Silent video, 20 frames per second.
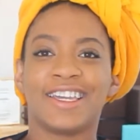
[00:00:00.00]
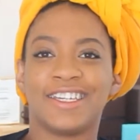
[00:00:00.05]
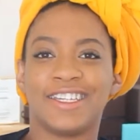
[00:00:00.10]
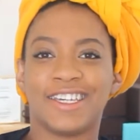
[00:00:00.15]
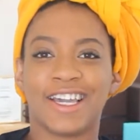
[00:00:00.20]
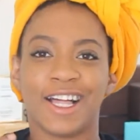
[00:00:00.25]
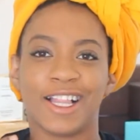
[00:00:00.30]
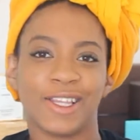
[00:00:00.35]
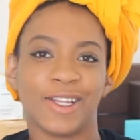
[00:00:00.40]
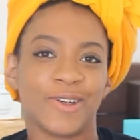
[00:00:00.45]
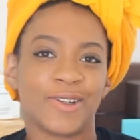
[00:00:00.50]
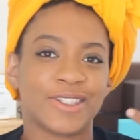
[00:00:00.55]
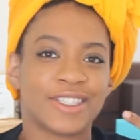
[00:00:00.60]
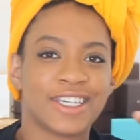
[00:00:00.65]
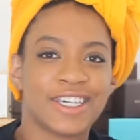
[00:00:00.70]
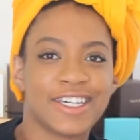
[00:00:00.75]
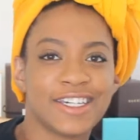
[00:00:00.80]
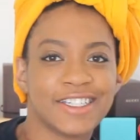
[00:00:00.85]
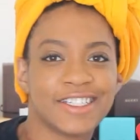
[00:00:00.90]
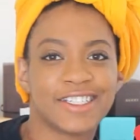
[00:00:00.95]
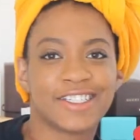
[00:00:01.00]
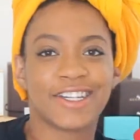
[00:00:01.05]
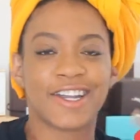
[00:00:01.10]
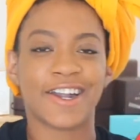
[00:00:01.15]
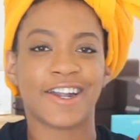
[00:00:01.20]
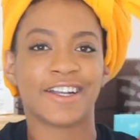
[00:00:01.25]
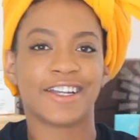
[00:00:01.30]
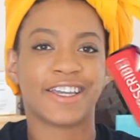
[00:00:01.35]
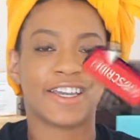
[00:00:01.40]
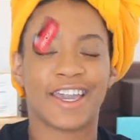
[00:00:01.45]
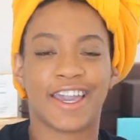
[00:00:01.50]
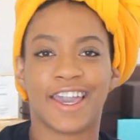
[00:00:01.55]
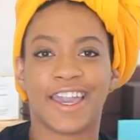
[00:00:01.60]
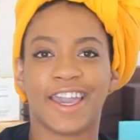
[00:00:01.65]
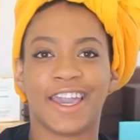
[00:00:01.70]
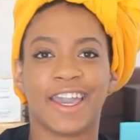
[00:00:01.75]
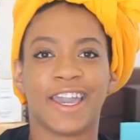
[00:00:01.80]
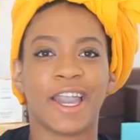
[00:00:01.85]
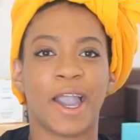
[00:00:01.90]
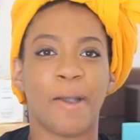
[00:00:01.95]
Yellow t-shirt
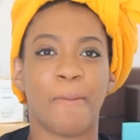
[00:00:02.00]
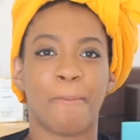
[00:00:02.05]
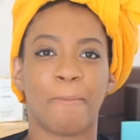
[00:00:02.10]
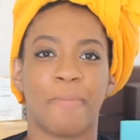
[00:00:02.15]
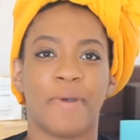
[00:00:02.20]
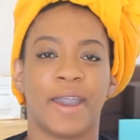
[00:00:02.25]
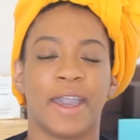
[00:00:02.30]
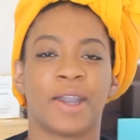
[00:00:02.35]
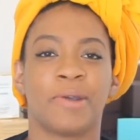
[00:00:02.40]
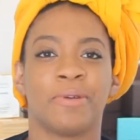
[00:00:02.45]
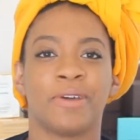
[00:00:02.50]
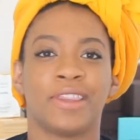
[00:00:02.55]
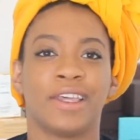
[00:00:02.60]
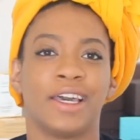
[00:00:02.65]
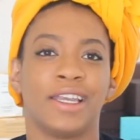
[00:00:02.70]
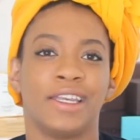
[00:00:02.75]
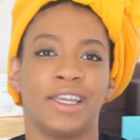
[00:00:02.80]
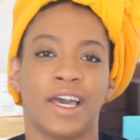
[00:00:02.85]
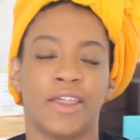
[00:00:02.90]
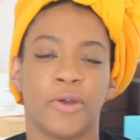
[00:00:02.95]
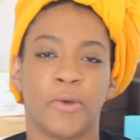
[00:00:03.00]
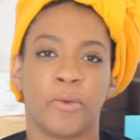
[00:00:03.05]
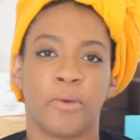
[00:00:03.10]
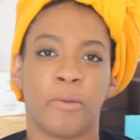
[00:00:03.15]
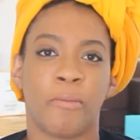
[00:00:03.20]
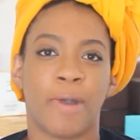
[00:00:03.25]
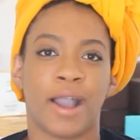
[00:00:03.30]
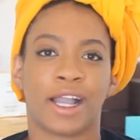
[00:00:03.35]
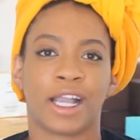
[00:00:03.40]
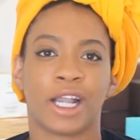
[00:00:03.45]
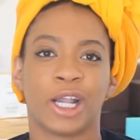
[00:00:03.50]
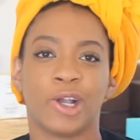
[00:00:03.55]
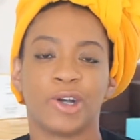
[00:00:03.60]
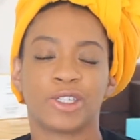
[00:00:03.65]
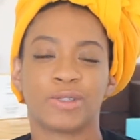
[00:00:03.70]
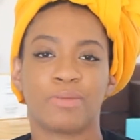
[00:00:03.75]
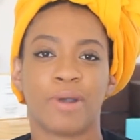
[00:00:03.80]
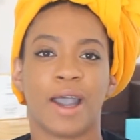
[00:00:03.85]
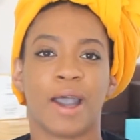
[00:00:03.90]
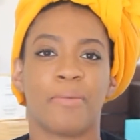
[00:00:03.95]
gang, I'm back with another Will My
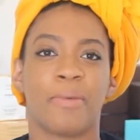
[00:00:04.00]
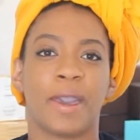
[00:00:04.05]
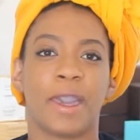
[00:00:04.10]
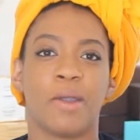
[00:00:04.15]
Curls Pop.